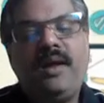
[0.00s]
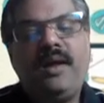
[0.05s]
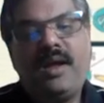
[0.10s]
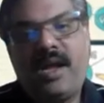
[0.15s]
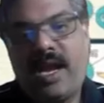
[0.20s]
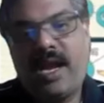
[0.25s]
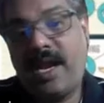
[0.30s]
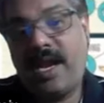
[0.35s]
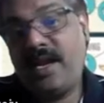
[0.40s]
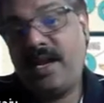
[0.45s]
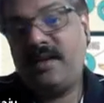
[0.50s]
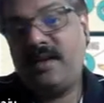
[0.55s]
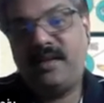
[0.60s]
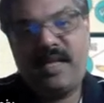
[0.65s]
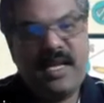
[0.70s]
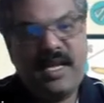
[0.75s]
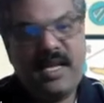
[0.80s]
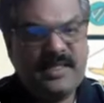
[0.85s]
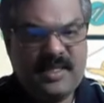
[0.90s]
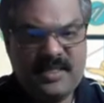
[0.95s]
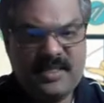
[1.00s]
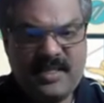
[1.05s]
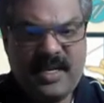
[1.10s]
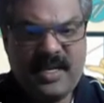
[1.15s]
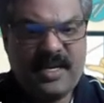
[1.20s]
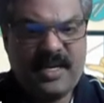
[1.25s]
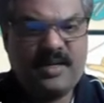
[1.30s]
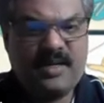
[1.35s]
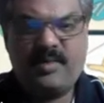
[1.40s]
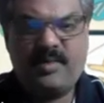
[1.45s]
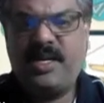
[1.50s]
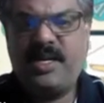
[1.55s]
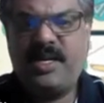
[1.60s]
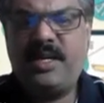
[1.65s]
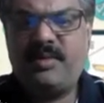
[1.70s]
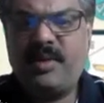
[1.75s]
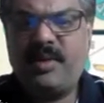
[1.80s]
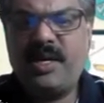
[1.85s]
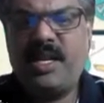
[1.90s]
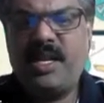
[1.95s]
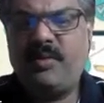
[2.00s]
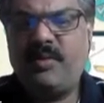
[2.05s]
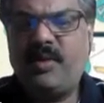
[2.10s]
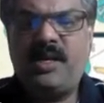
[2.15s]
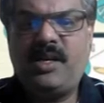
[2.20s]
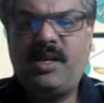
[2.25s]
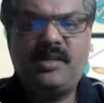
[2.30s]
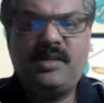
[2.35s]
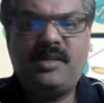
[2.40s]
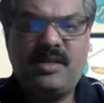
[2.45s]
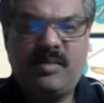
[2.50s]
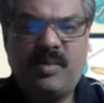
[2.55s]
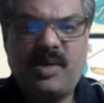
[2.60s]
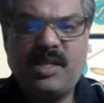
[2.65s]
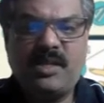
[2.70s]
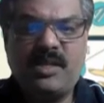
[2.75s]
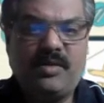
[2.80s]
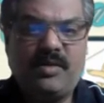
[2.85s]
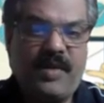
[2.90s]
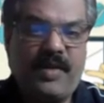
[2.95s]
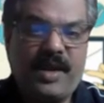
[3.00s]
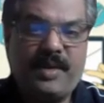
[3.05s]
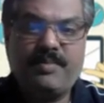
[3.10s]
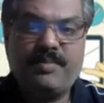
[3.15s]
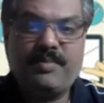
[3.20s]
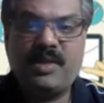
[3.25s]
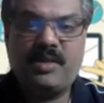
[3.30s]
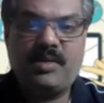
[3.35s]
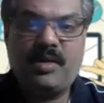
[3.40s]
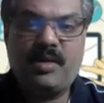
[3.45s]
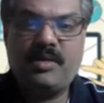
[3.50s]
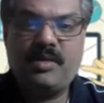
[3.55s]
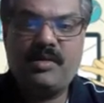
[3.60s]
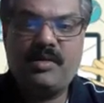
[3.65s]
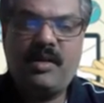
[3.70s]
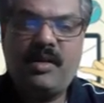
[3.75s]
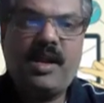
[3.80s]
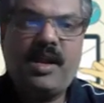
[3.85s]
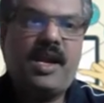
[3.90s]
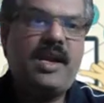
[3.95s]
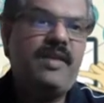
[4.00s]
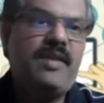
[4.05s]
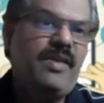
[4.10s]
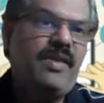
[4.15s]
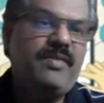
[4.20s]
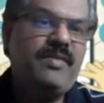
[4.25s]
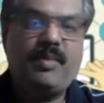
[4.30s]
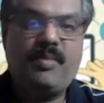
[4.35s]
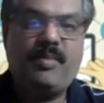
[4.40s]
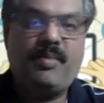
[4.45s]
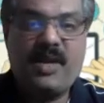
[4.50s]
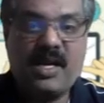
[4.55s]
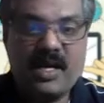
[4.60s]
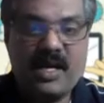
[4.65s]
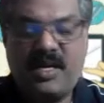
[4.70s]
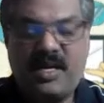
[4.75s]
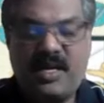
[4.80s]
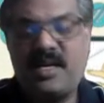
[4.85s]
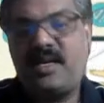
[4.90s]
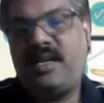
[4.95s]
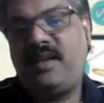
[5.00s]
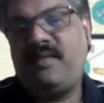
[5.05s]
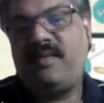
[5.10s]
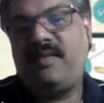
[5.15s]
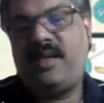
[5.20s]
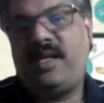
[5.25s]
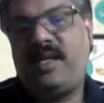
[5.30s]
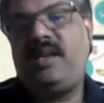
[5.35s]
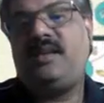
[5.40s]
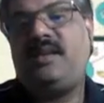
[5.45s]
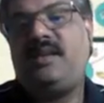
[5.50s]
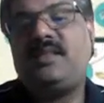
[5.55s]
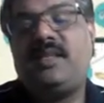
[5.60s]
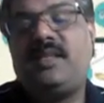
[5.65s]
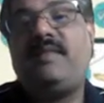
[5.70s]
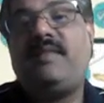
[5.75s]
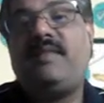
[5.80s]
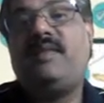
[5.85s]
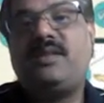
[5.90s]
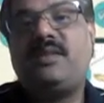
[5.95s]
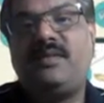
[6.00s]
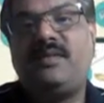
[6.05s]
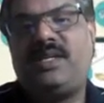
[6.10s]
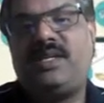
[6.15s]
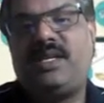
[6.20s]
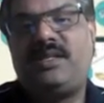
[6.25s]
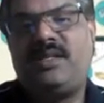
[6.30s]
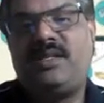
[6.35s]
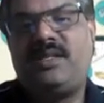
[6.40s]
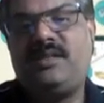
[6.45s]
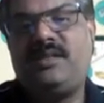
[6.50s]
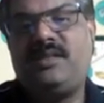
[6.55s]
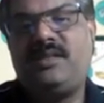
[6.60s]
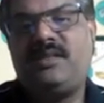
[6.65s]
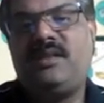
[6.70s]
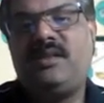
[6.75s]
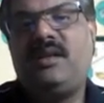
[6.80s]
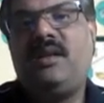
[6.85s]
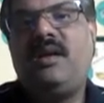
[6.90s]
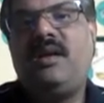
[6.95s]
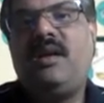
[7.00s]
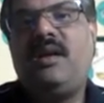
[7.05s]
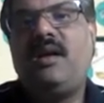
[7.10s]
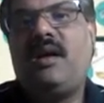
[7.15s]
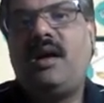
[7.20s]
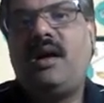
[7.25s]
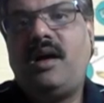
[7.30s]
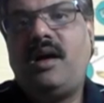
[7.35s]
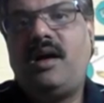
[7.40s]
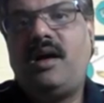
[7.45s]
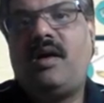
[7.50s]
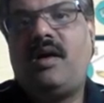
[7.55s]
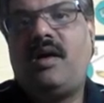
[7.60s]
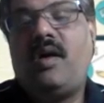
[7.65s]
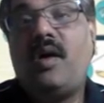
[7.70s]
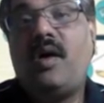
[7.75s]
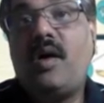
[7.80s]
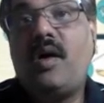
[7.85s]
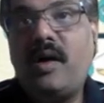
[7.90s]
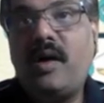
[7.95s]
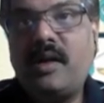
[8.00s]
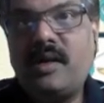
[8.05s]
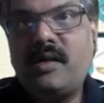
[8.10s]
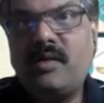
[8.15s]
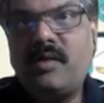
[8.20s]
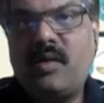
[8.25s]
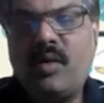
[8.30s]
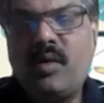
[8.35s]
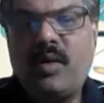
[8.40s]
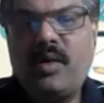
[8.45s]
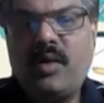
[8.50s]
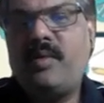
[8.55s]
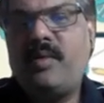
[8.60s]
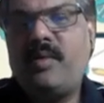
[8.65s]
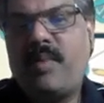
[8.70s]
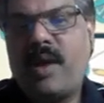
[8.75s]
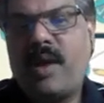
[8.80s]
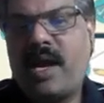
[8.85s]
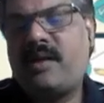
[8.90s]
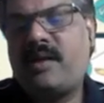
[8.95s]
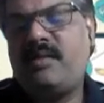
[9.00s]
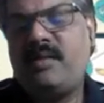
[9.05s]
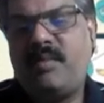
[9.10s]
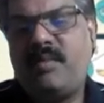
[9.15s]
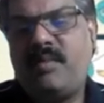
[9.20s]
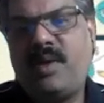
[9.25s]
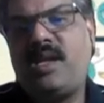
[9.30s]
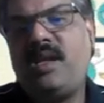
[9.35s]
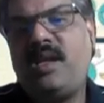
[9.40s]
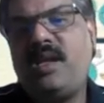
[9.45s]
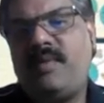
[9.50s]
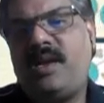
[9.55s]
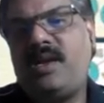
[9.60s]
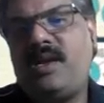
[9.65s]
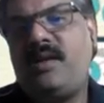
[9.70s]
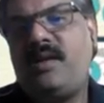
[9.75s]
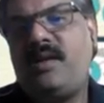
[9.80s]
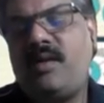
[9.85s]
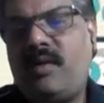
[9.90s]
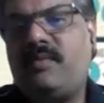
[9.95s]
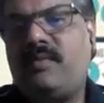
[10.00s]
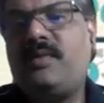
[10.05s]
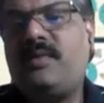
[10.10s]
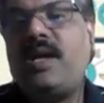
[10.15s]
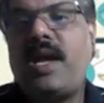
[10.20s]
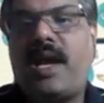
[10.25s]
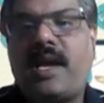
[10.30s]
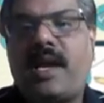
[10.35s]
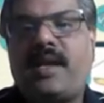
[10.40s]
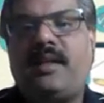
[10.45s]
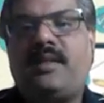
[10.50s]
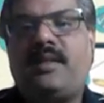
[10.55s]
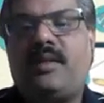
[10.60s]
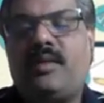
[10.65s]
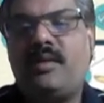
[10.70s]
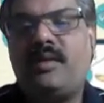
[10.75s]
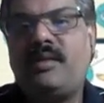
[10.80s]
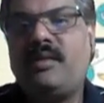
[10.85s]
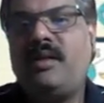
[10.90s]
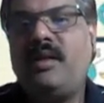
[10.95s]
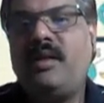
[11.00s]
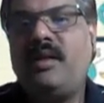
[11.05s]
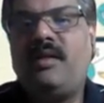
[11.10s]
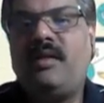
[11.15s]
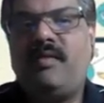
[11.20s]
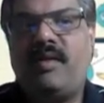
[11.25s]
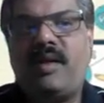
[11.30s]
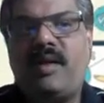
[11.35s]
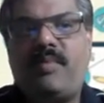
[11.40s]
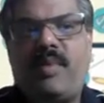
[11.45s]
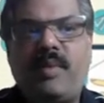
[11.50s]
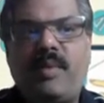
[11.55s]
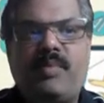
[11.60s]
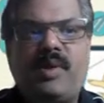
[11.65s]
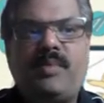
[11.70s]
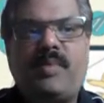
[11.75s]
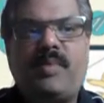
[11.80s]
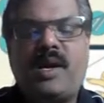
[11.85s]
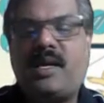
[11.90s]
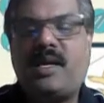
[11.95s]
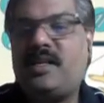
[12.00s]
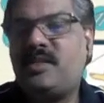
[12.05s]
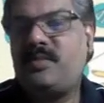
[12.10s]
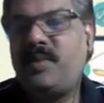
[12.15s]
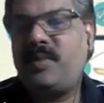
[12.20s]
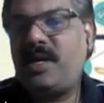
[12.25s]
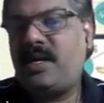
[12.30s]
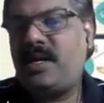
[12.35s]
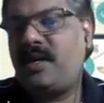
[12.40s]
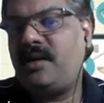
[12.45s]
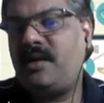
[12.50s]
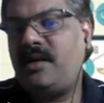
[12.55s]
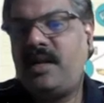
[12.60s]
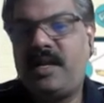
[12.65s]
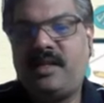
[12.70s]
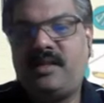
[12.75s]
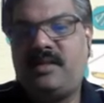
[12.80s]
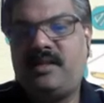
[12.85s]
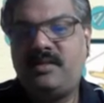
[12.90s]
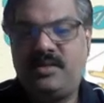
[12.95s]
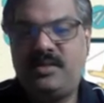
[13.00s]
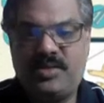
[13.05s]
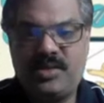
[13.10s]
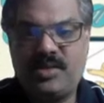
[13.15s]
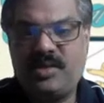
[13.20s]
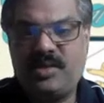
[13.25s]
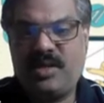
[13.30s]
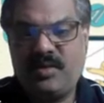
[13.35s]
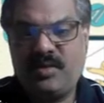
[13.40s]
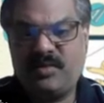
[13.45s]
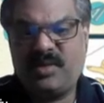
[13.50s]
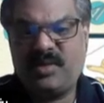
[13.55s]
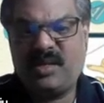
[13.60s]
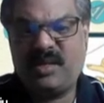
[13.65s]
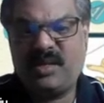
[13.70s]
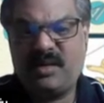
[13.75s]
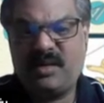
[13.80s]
And as I said, 2021 is a month of Ampleton, and we will be conducting various levels of sessions on going back to the big event of the hackathon, where people participate and take the journey of that.